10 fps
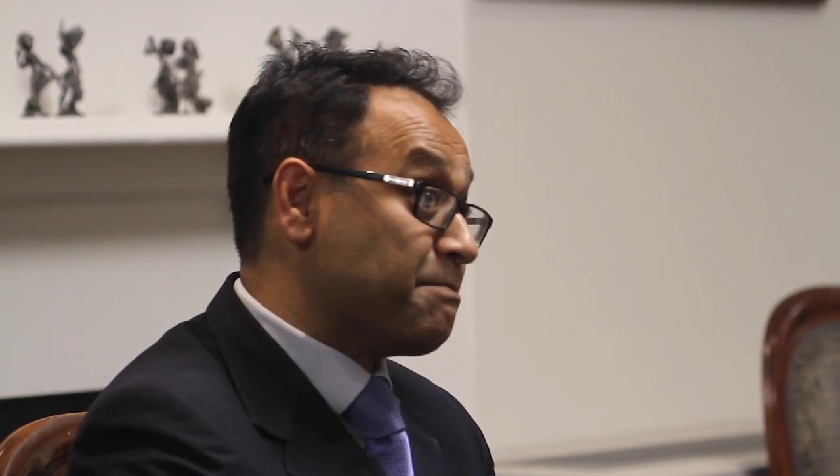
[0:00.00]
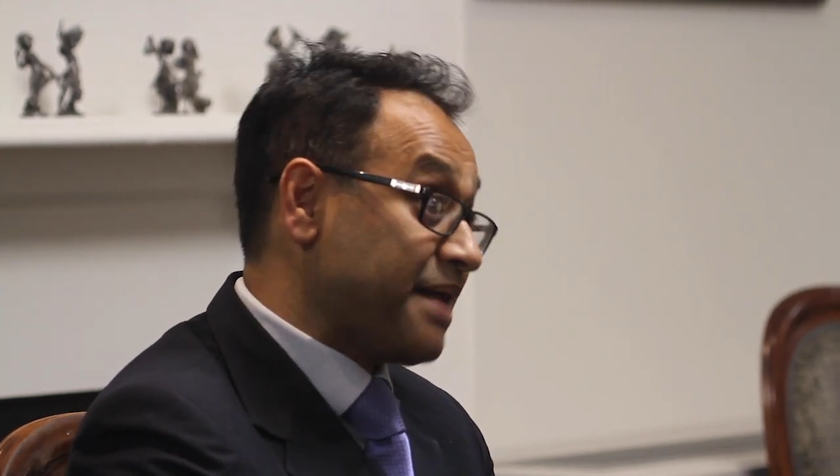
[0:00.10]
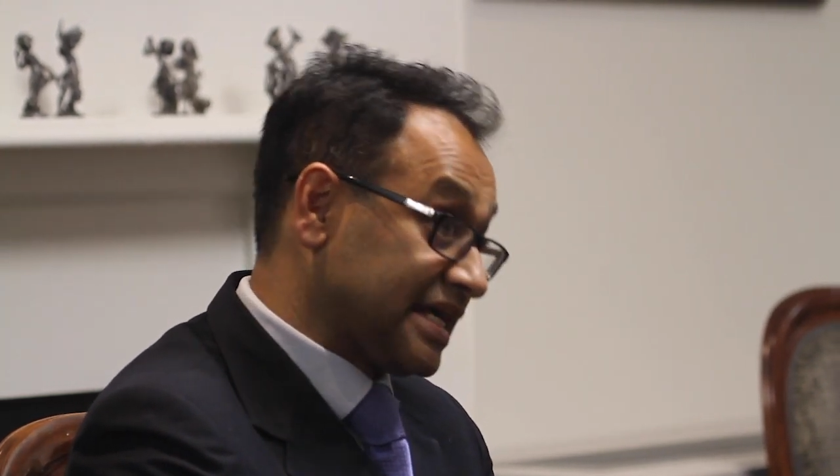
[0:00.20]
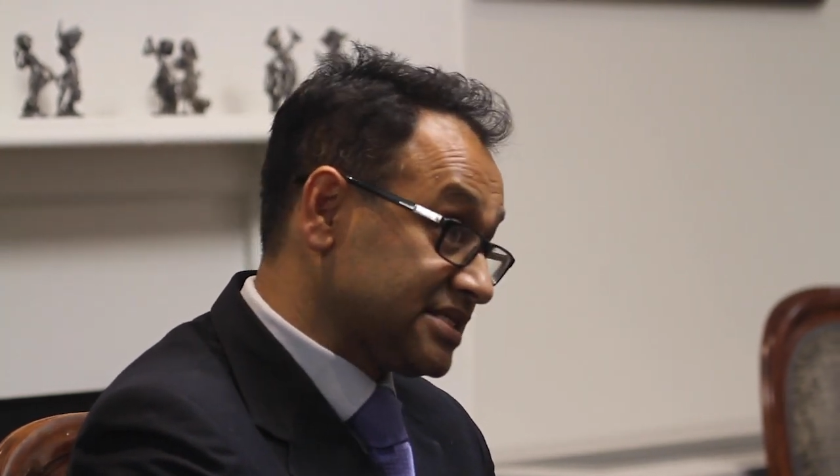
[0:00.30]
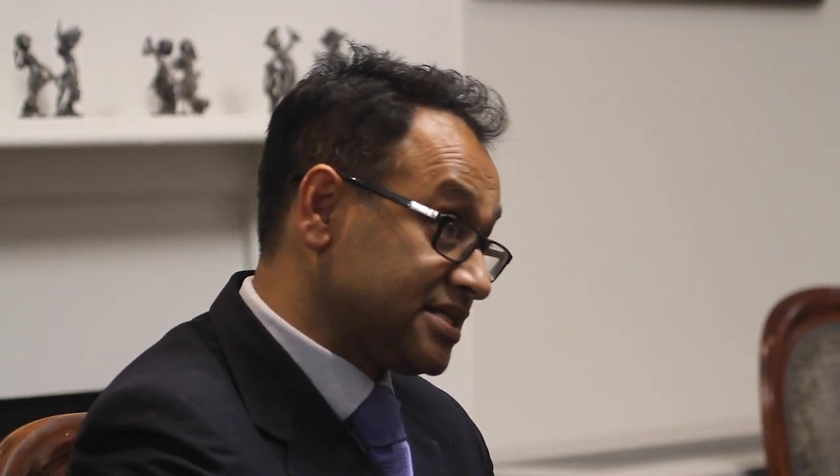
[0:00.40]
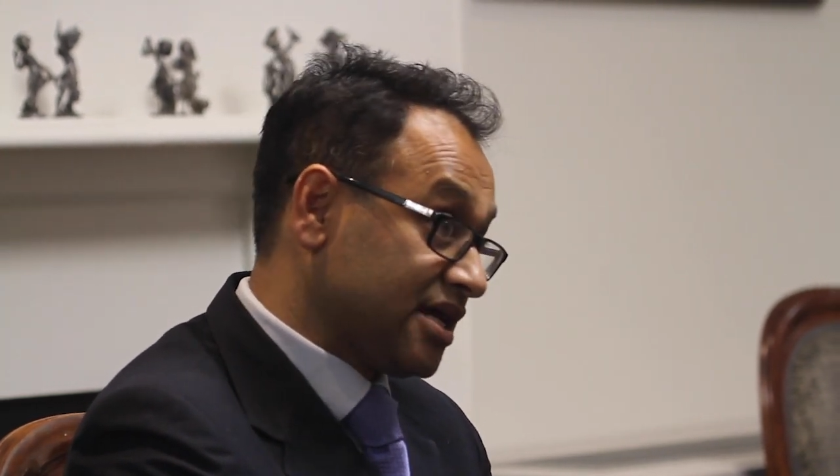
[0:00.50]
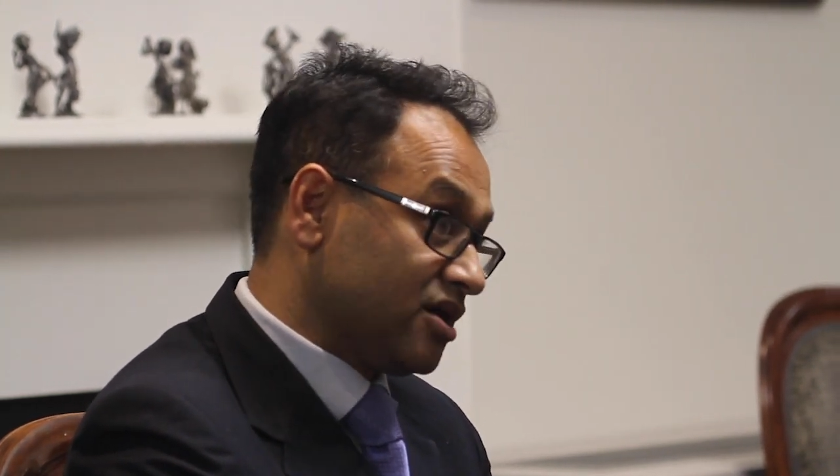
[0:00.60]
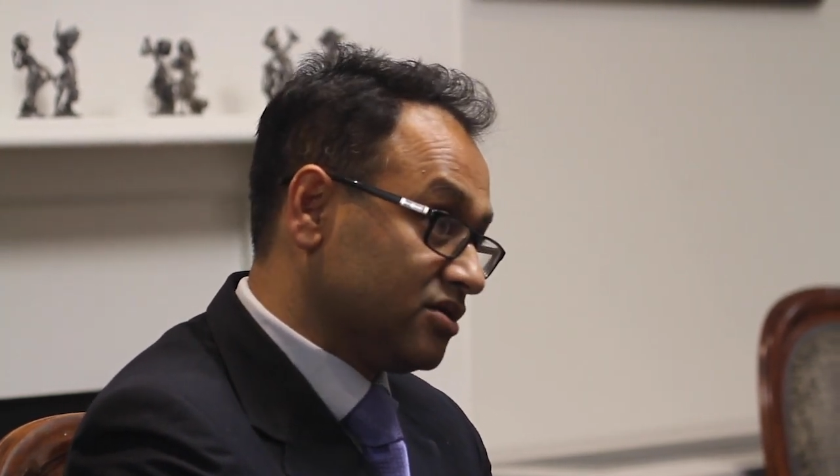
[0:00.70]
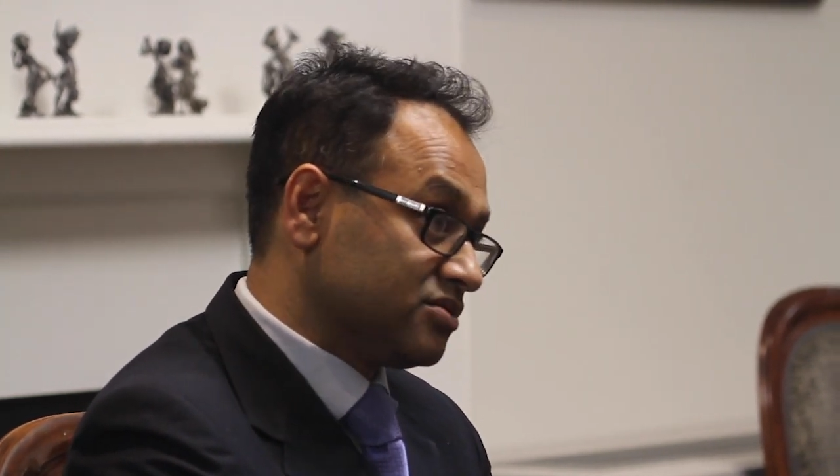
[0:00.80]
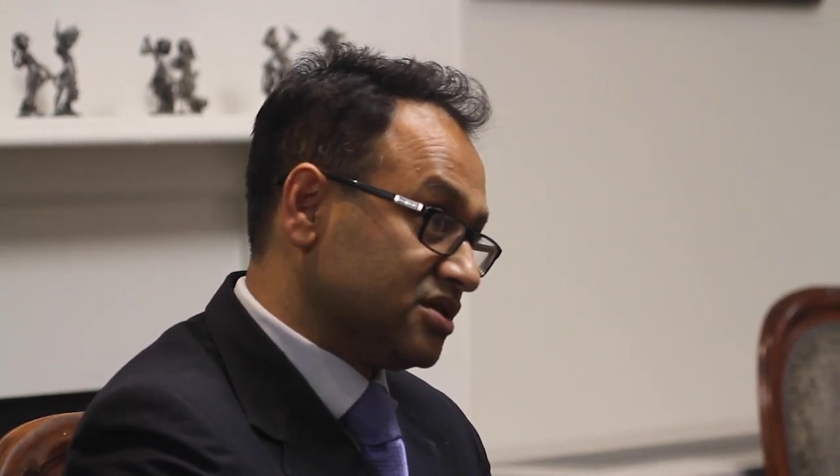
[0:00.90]

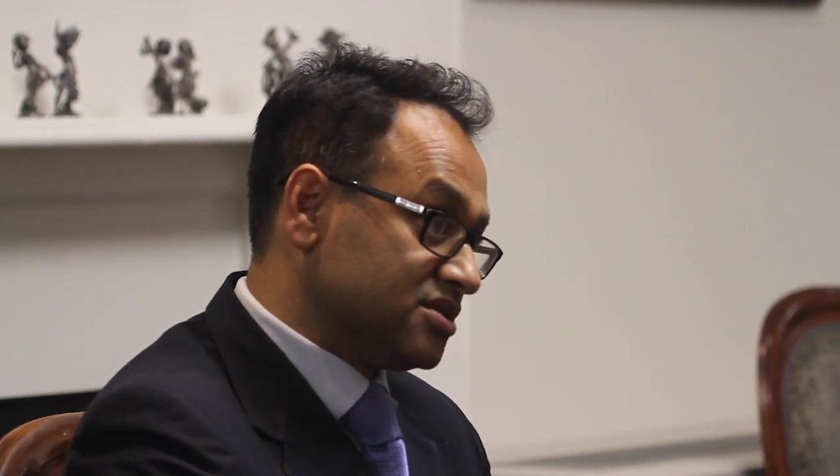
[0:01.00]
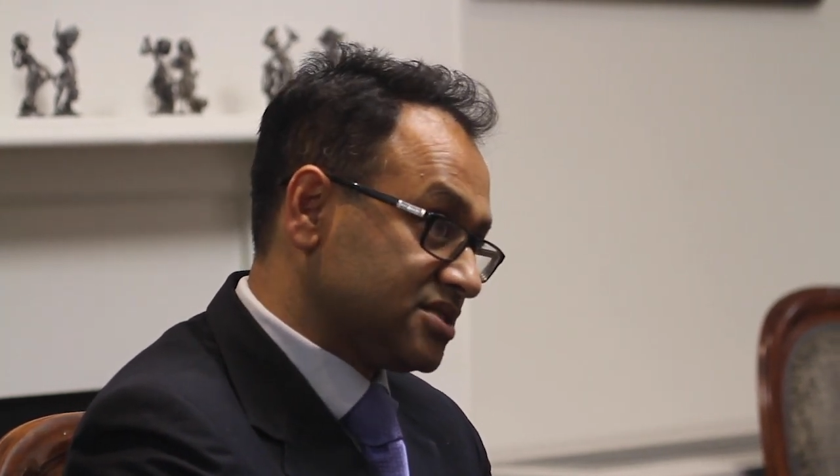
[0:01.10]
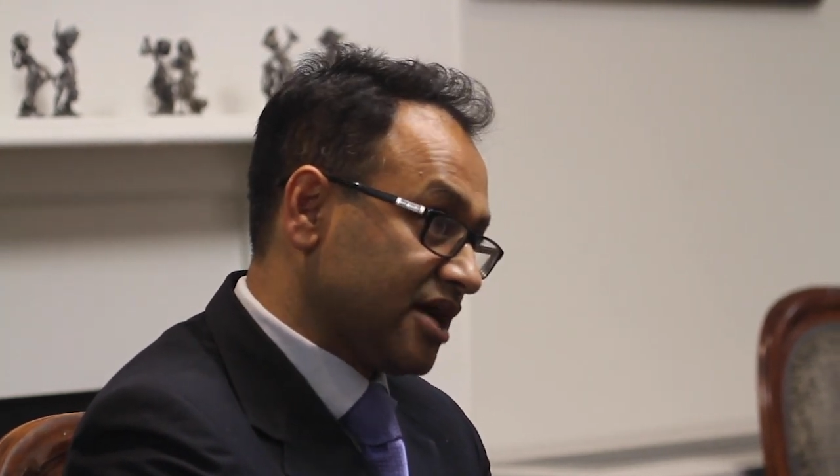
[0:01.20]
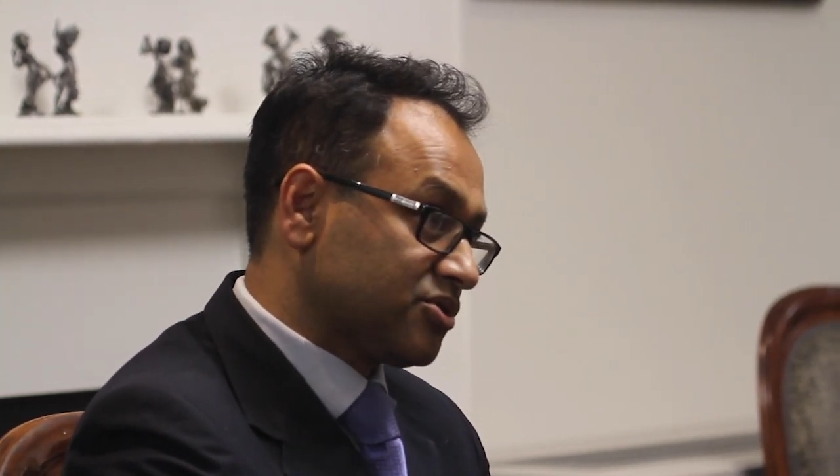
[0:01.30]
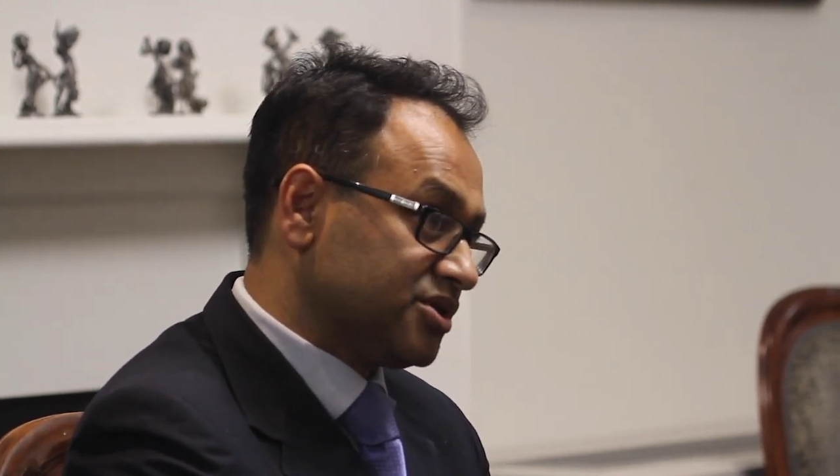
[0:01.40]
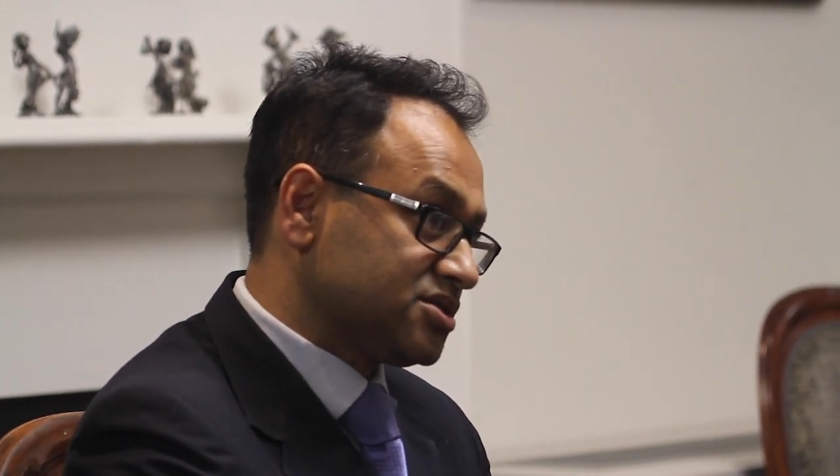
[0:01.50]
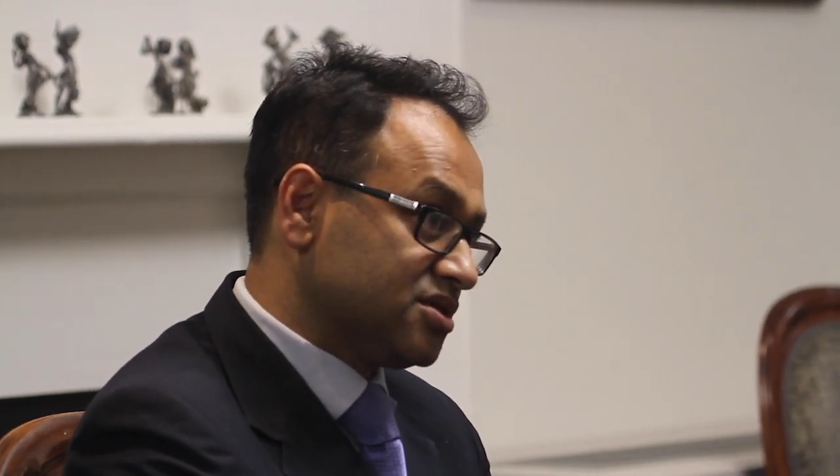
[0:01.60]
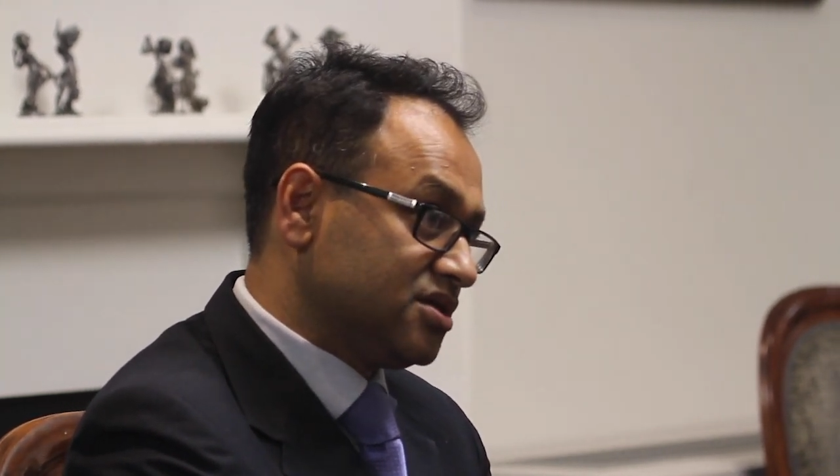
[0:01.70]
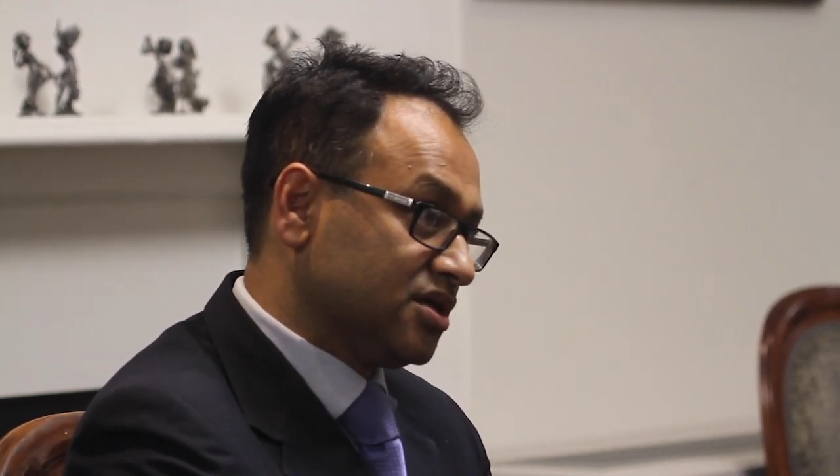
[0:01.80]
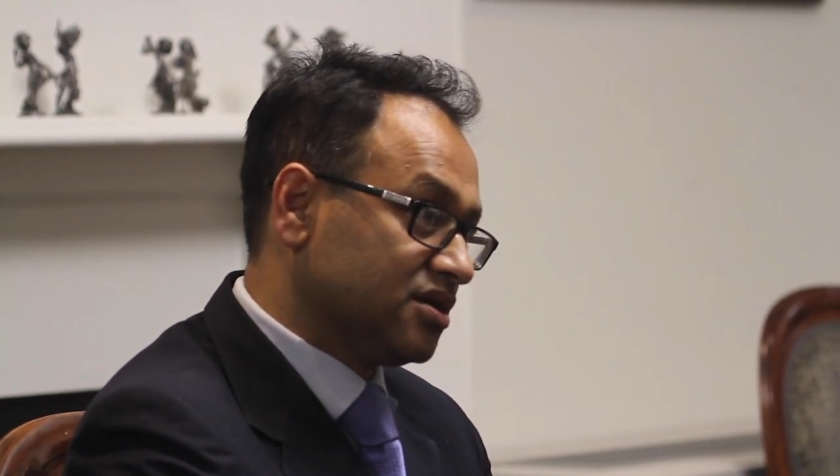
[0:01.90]
Bankstown in southwest
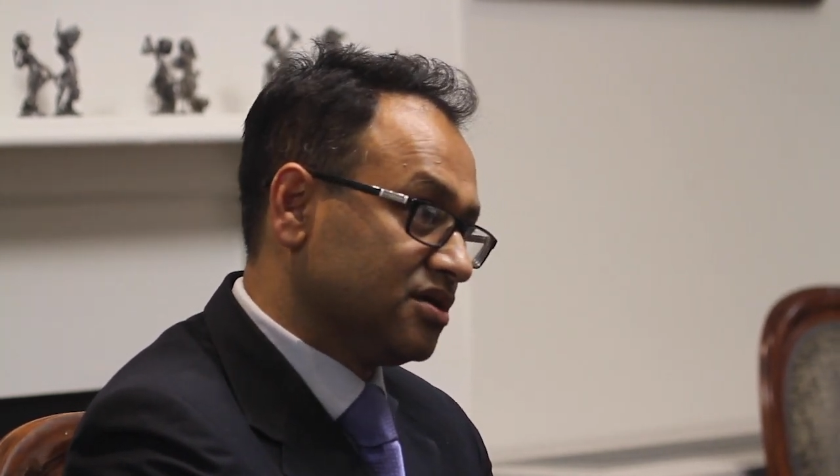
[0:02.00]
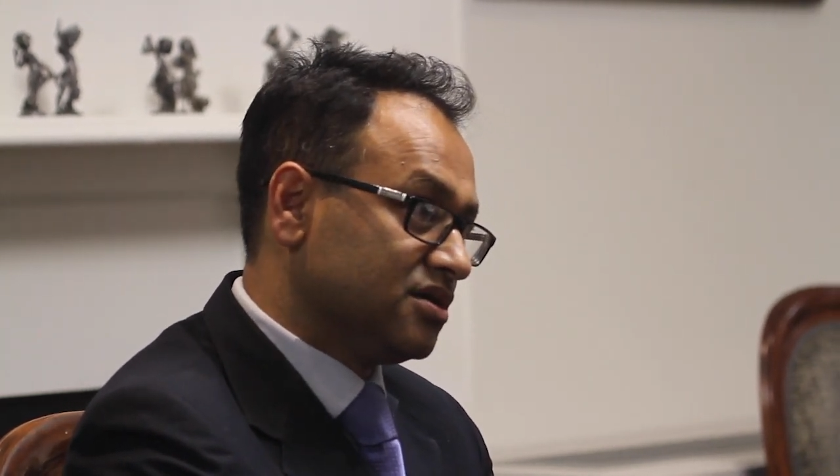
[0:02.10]
Sydney,